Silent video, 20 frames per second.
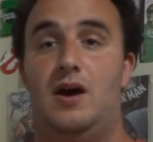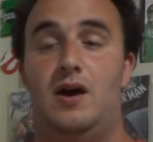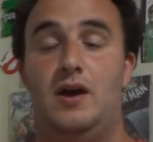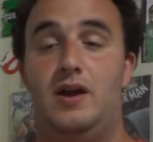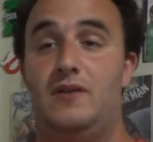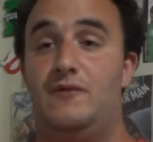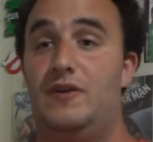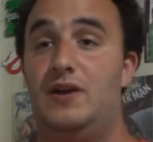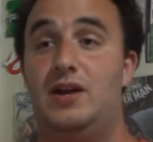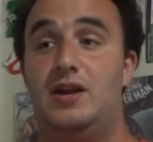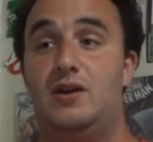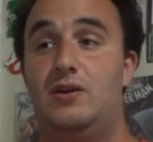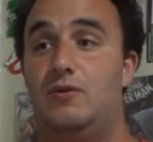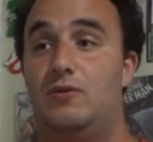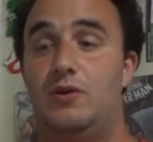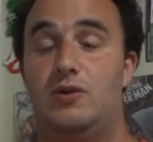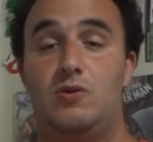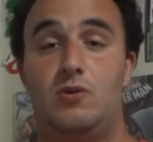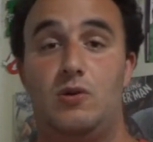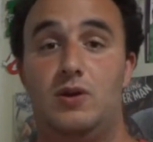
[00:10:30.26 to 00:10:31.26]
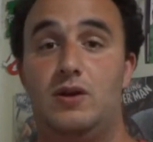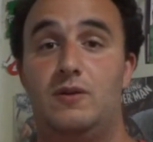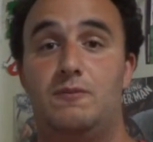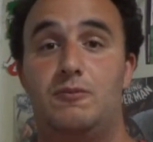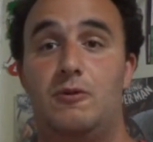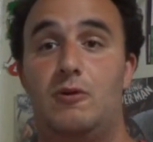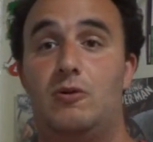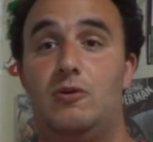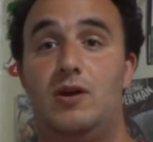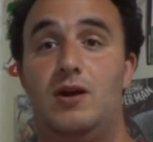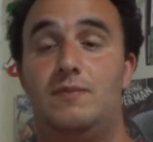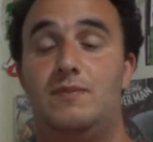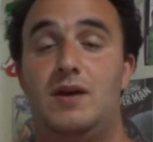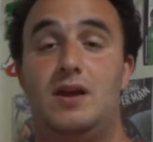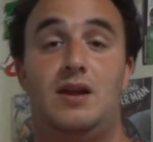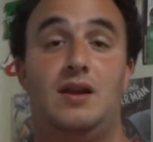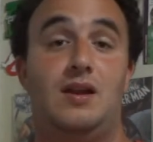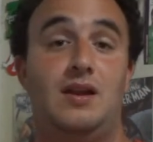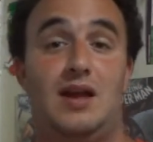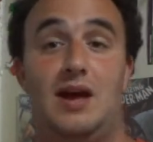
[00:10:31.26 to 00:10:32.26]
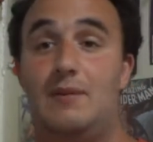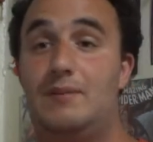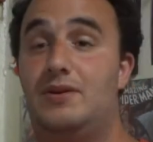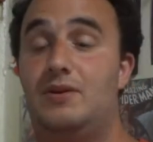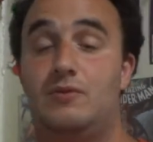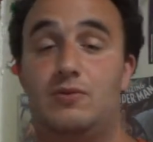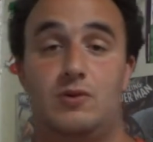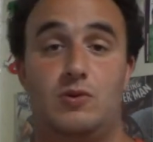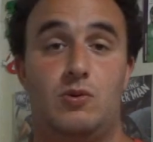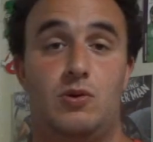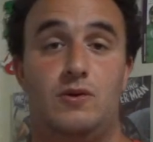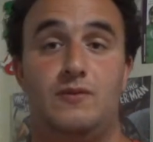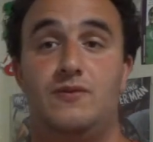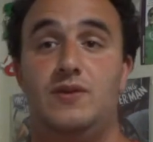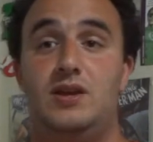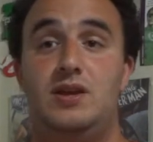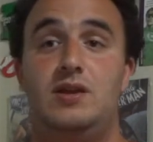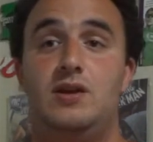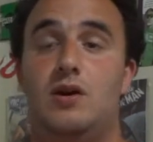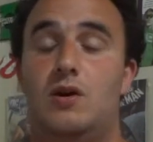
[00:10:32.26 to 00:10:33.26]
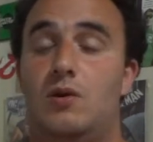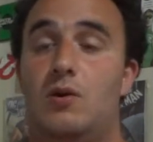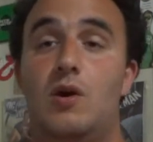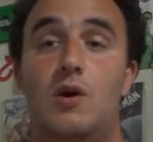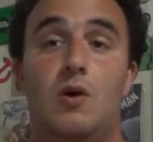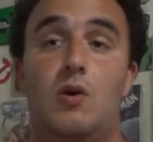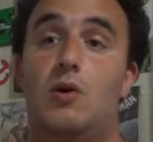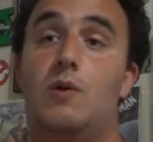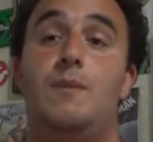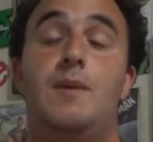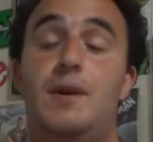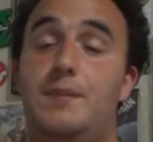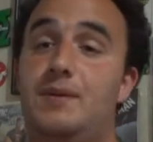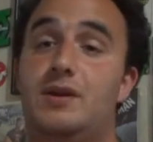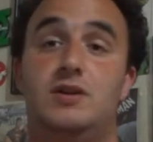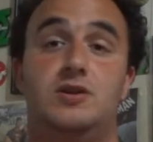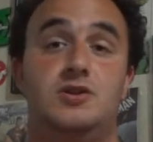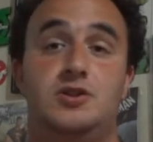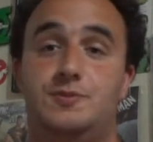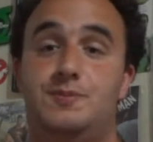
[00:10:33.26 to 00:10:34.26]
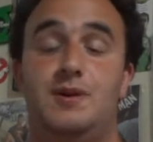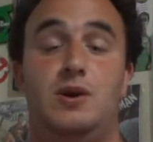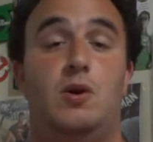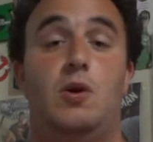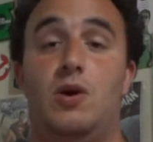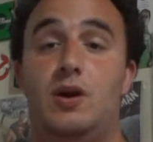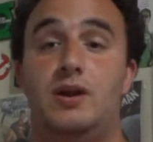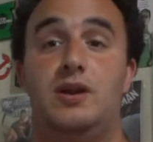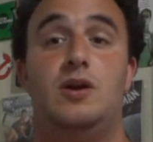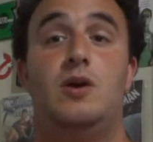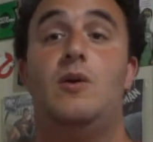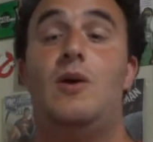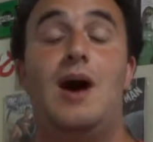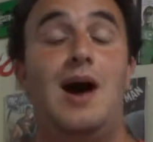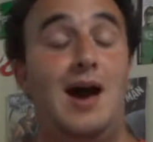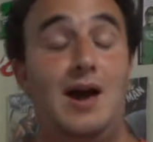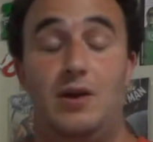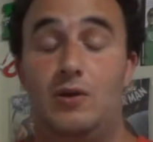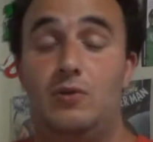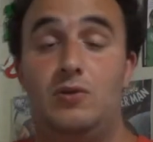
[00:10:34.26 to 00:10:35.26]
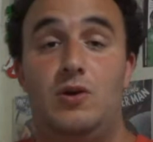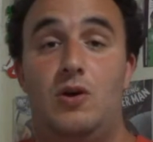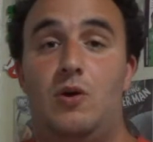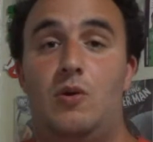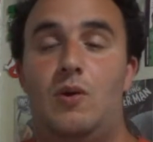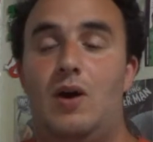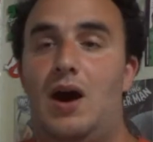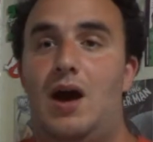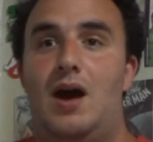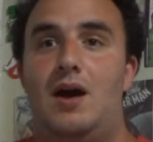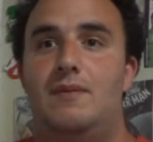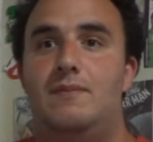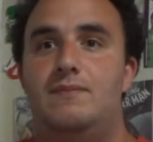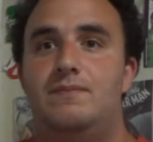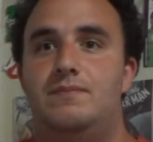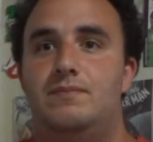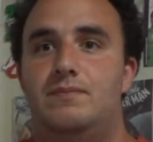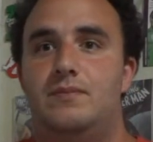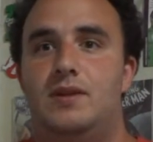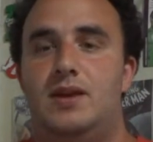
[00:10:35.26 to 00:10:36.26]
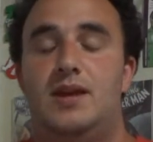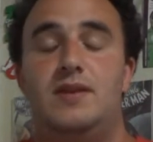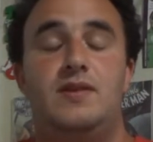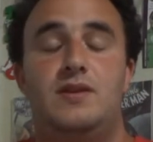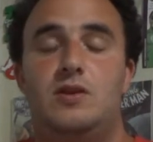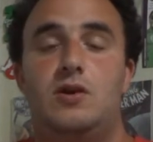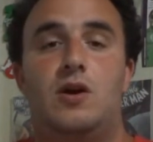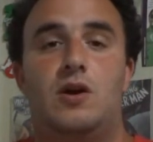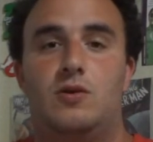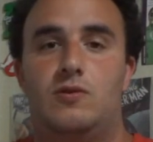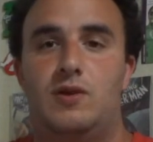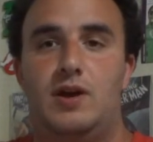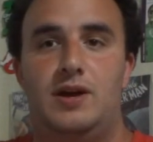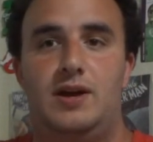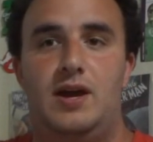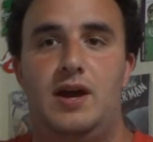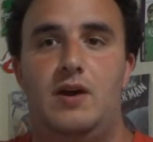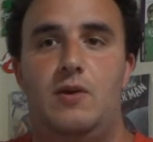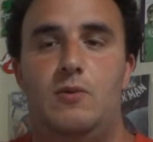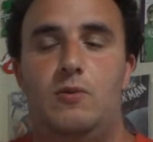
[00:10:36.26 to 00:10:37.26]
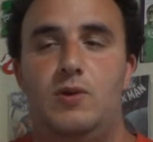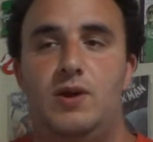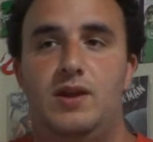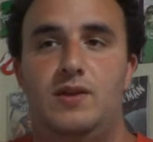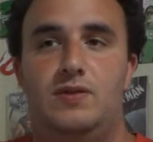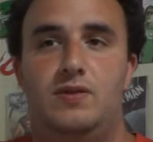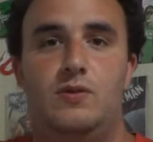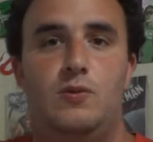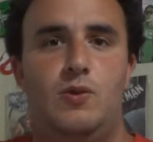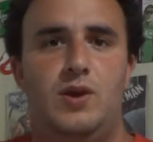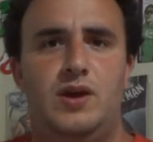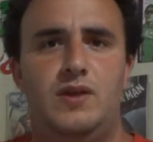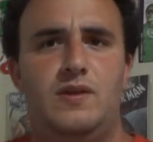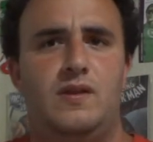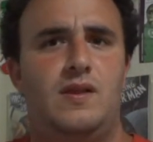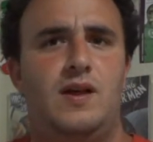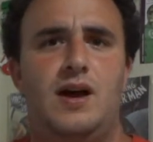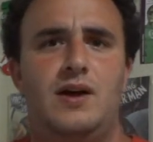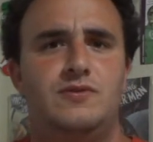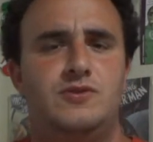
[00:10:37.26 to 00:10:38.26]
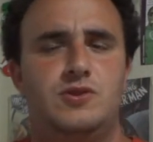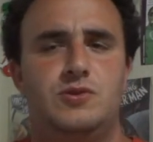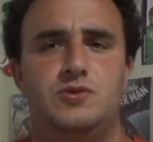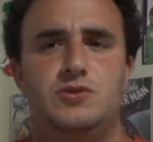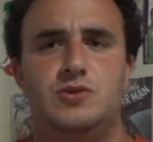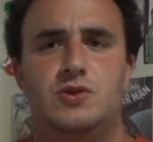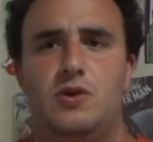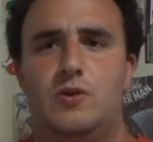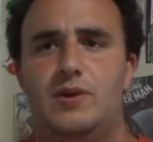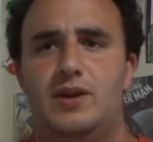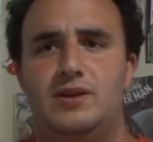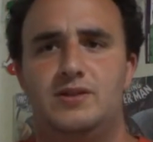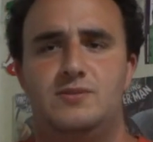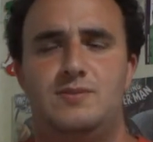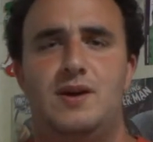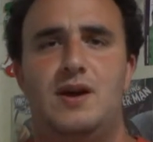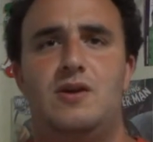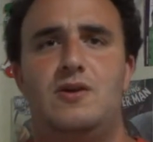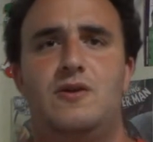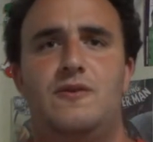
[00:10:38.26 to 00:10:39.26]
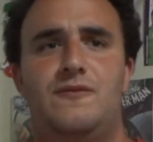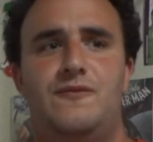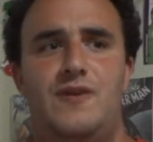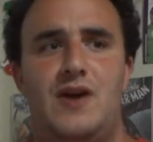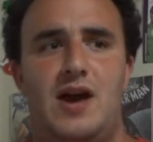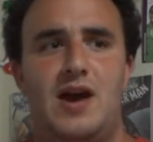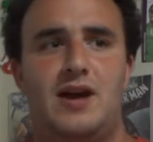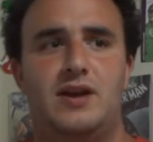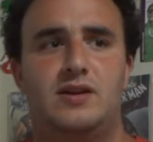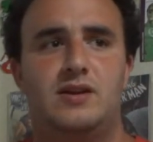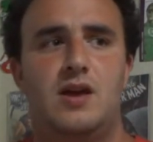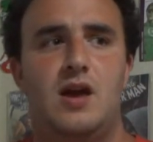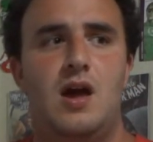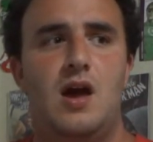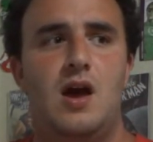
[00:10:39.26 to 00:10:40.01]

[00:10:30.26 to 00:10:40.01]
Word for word: if I get a recording program that'll allow me to record video, or maybe it'll just be audio. I don't know. I'm in the dark right now with the way the live shows are going. As a matter of fact,